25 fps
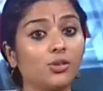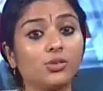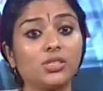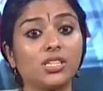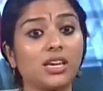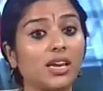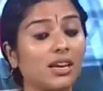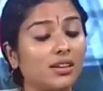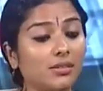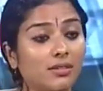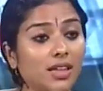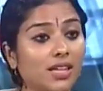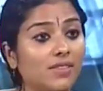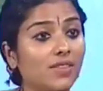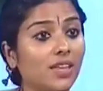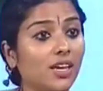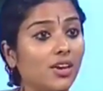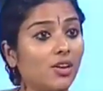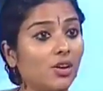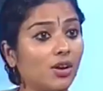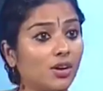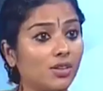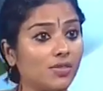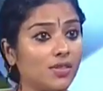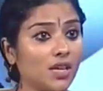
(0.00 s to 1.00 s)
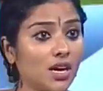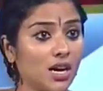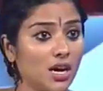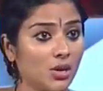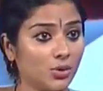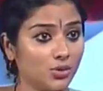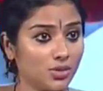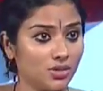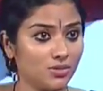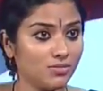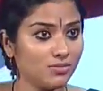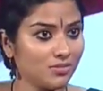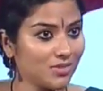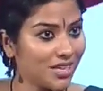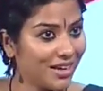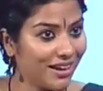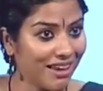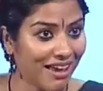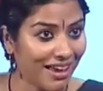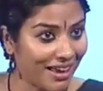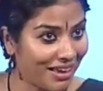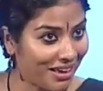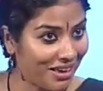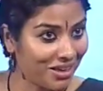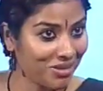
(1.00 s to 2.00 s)
tell that they are not in the house,
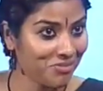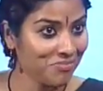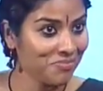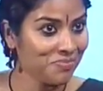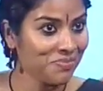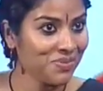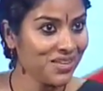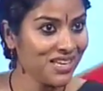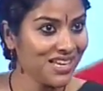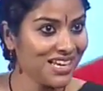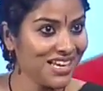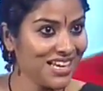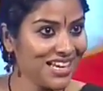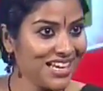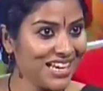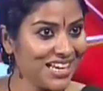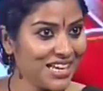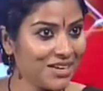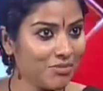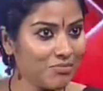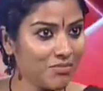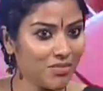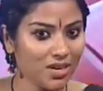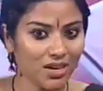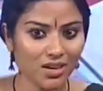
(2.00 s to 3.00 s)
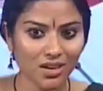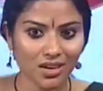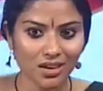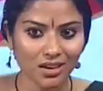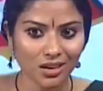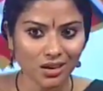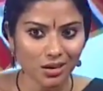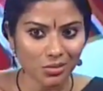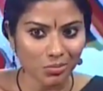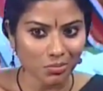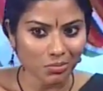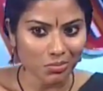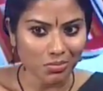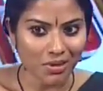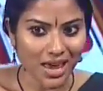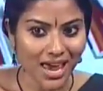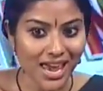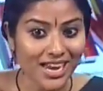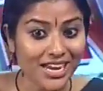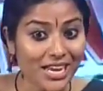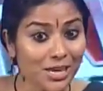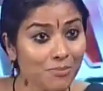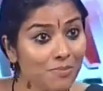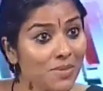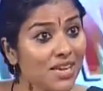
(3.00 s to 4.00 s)
lying.
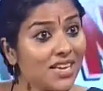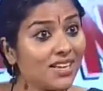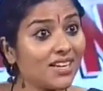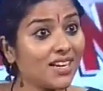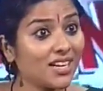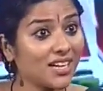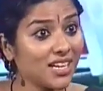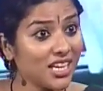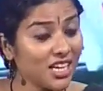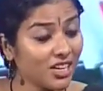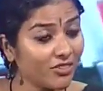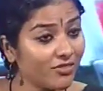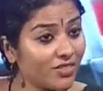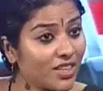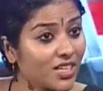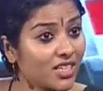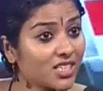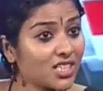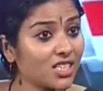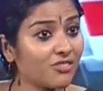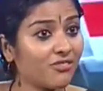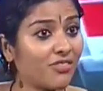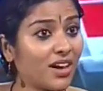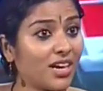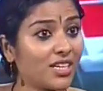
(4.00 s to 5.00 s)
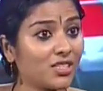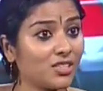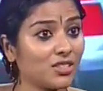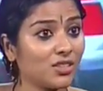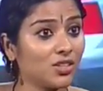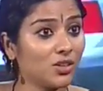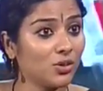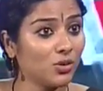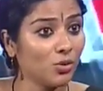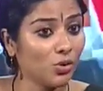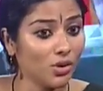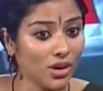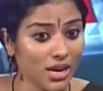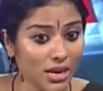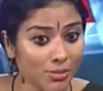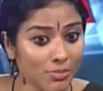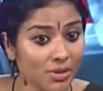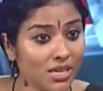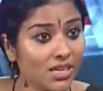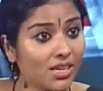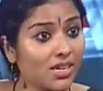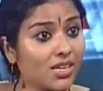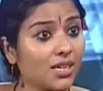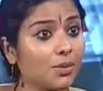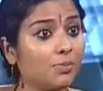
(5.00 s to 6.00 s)
And immediately, if there is a fight on the road,
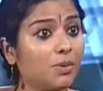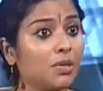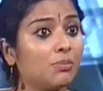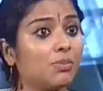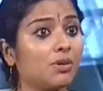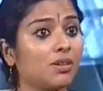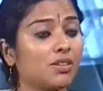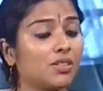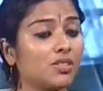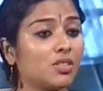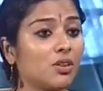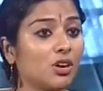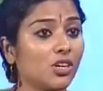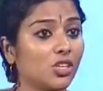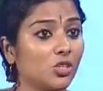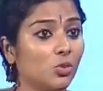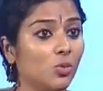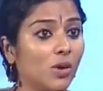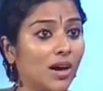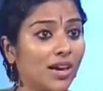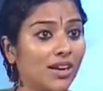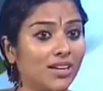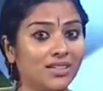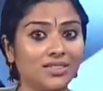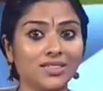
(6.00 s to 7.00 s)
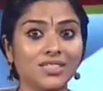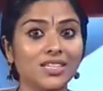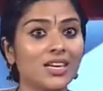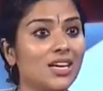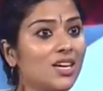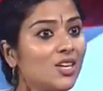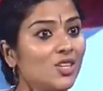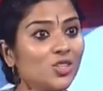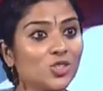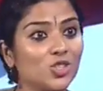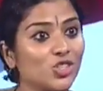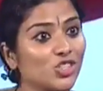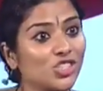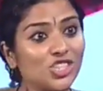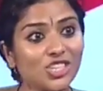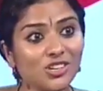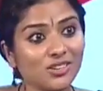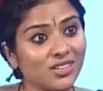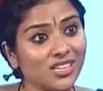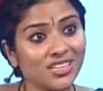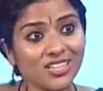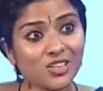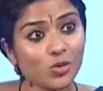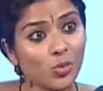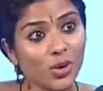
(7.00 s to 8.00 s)
immediately people resort to violence. So
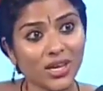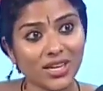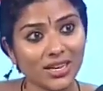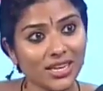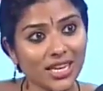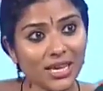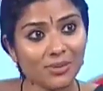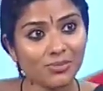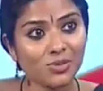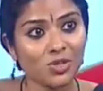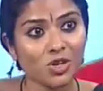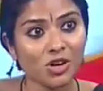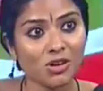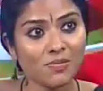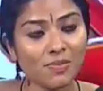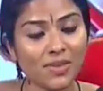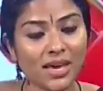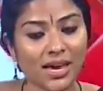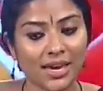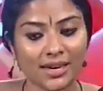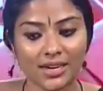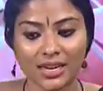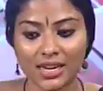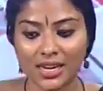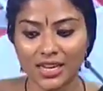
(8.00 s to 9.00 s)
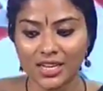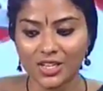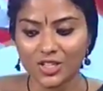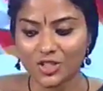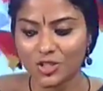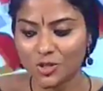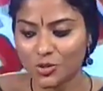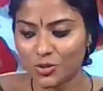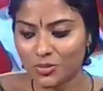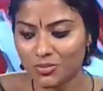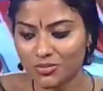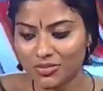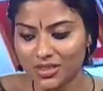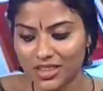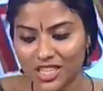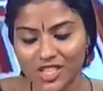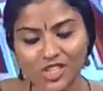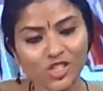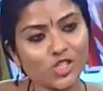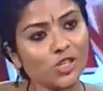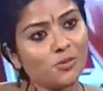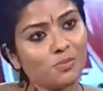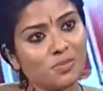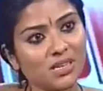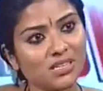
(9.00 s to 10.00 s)
children quickly absorb that. So there
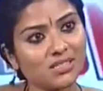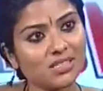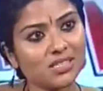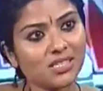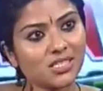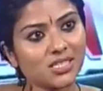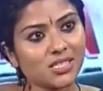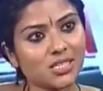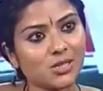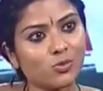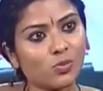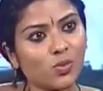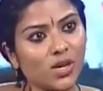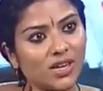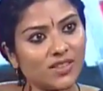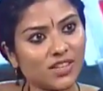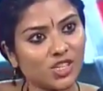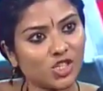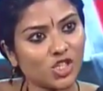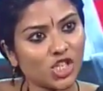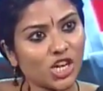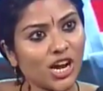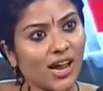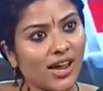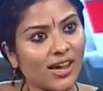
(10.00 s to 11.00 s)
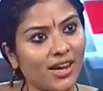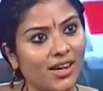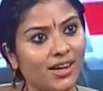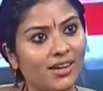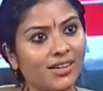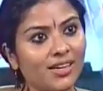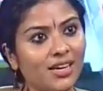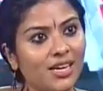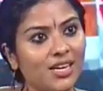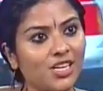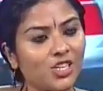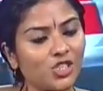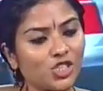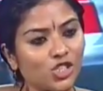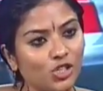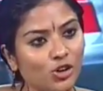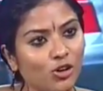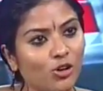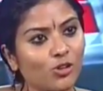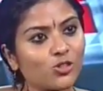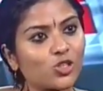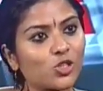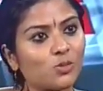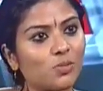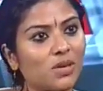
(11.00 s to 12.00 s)
should be a system where the child should
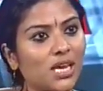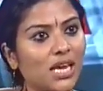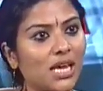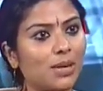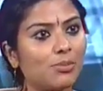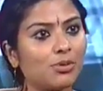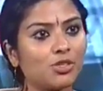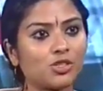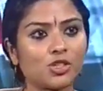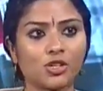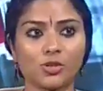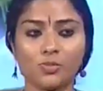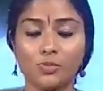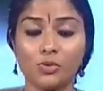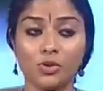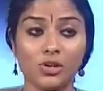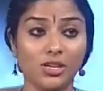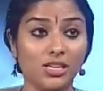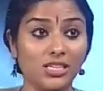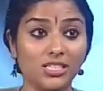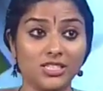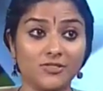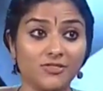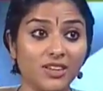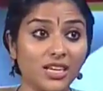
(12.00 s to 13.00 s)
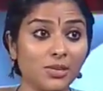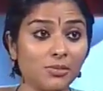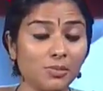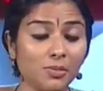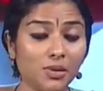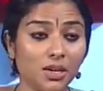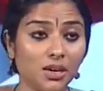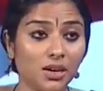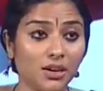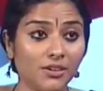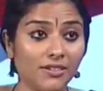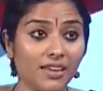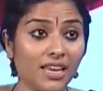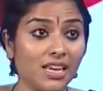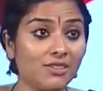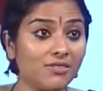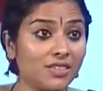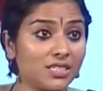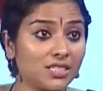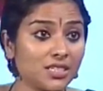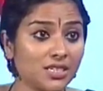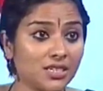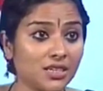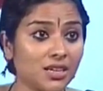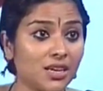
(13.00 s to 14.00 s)
also be able to report. It's very
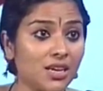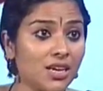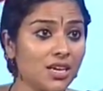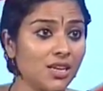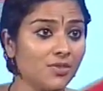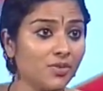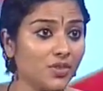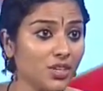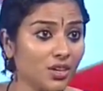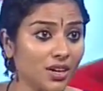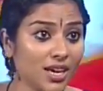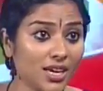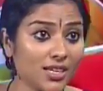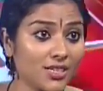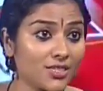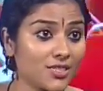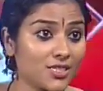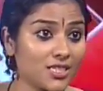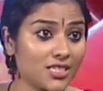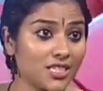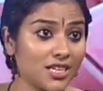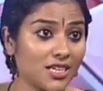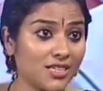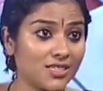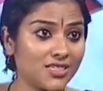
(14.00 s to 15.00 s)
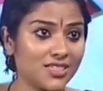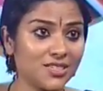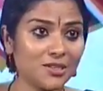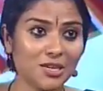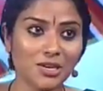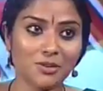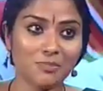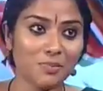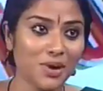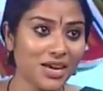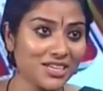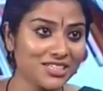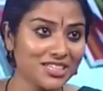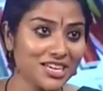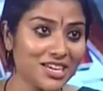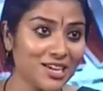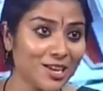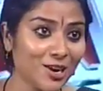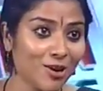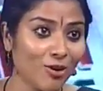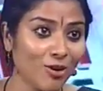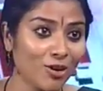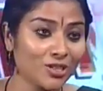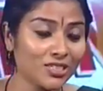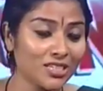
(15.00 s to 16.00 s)
relevant in the United States. It might take
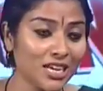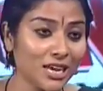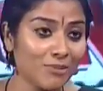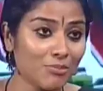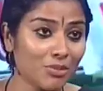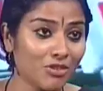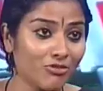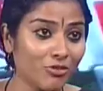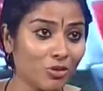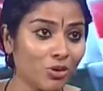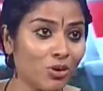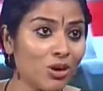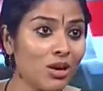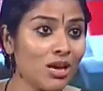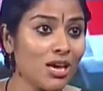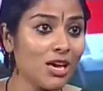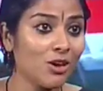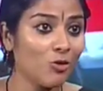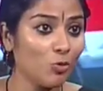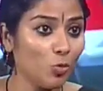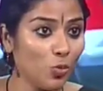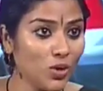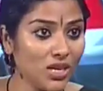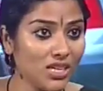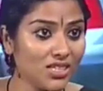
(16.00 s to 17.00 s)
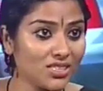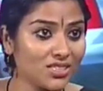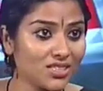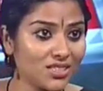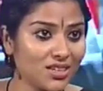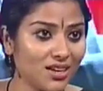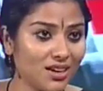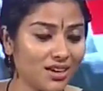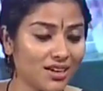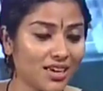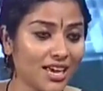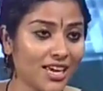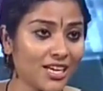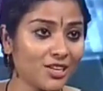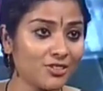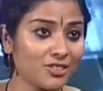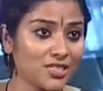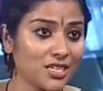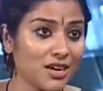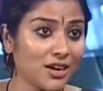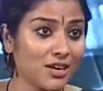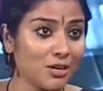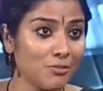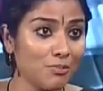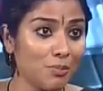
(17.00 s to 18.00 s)
a long time before we kind of
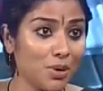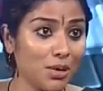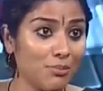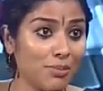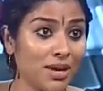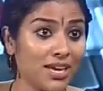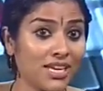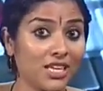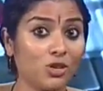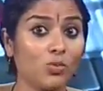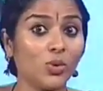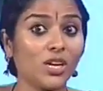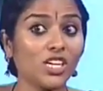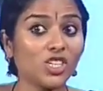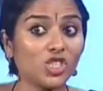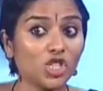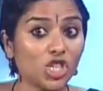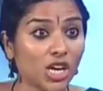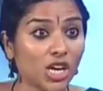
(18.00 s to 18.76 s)
start implementing. But